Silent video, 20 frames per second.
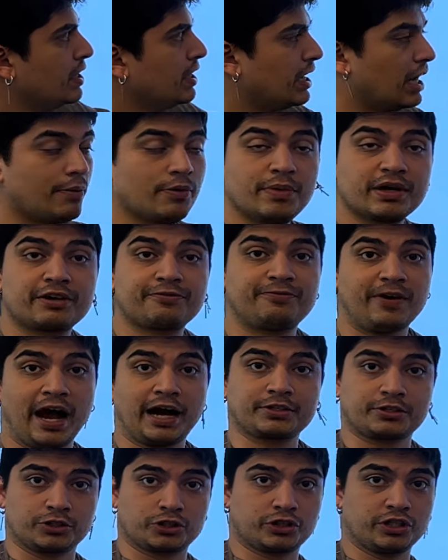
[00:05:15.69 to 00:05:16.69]
I'm gonna make a
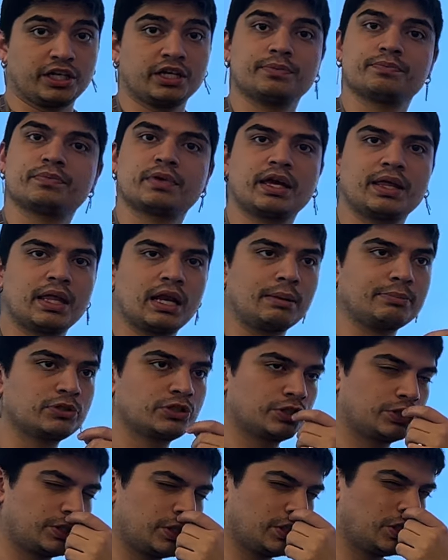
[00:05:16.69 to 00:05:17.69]
factor tree, and then I'm
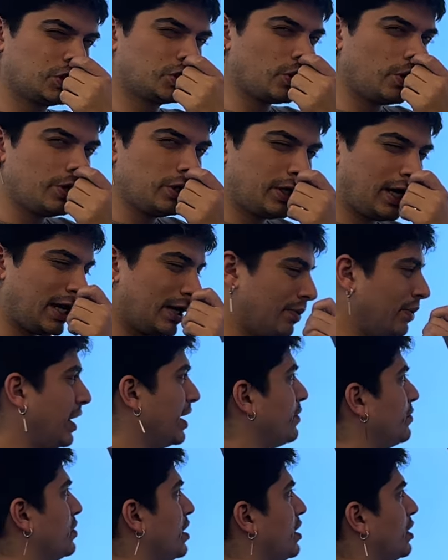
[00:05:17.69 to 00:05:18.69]
just gonna show you kind of
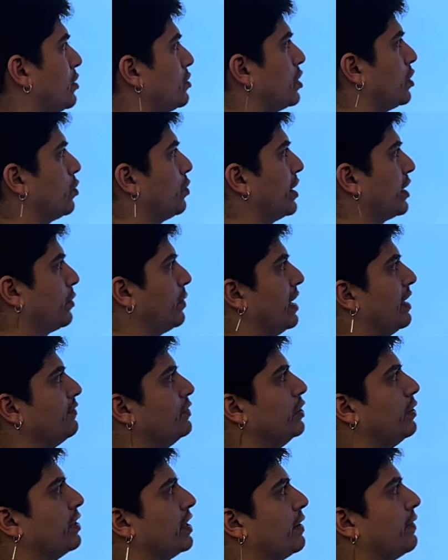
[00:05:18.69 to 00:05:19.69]
like the quick way of
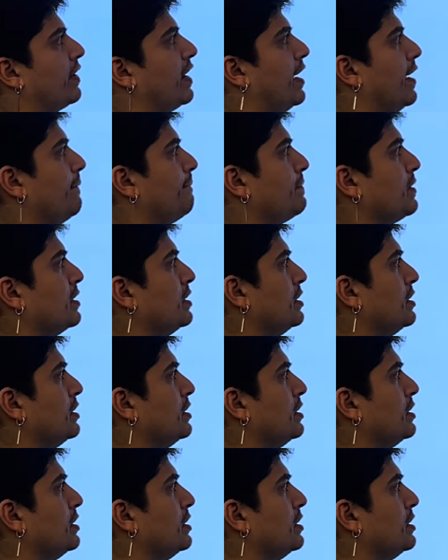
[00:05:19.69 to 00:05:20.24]
doing it, right?